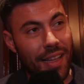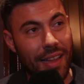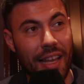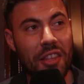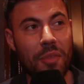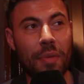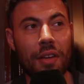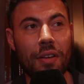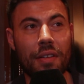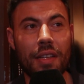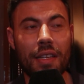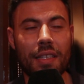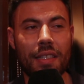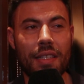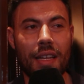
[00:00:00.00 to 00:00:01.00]
let's be
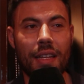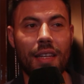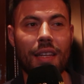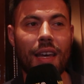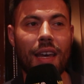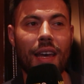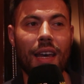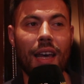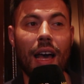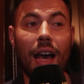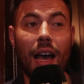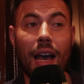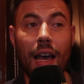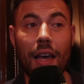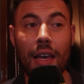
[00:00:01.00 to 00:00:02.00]
honest, and uh
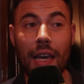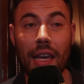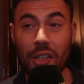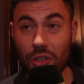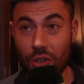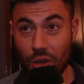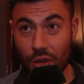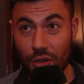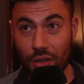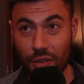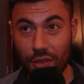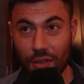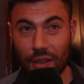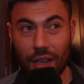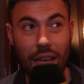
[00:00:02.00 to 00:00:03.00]
it's good,
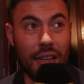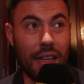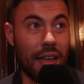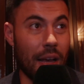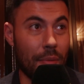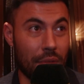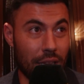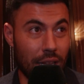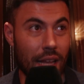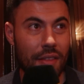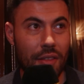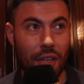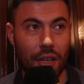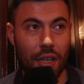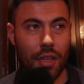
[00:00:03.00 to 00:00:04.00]
and it, I'm glad
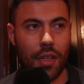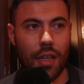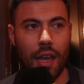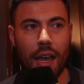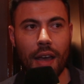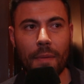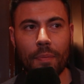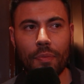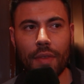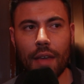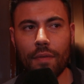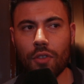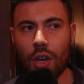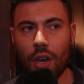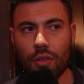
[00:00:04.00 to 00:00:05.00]
that um
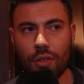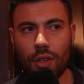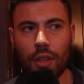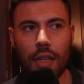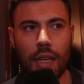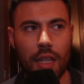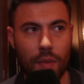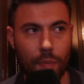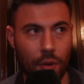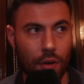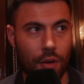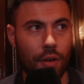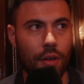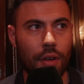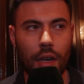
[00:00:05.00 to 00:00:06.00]
they've chosen this
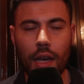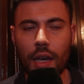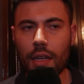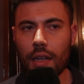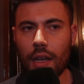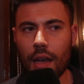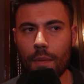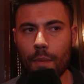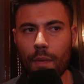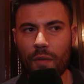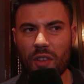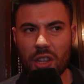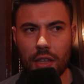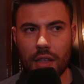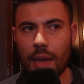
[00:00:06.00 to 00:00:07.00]
sport, and, and
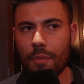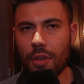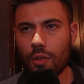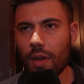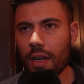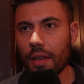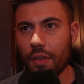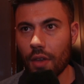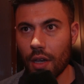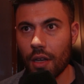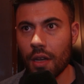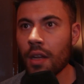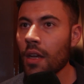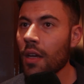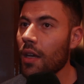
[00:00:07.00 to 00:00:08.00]
for December
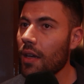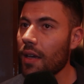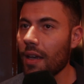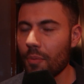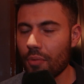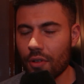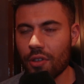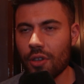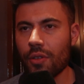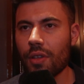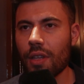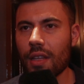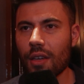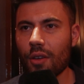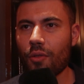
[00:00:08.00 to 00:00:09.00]
twenty-third it
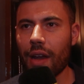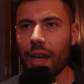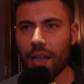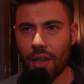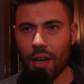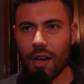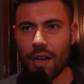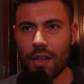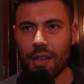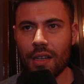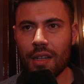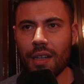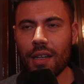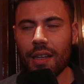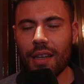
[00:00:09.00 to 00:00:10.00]
produces a great card,
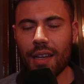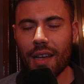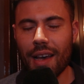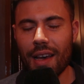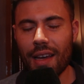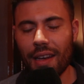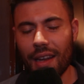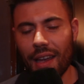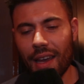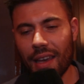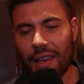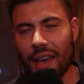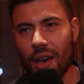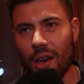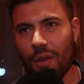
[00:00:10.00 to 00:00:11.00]
and uh,
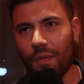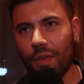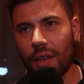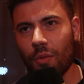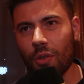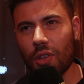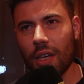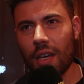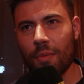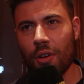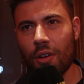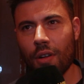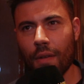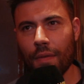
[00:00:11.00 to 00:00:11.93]
yeah, hopefully we'll see it more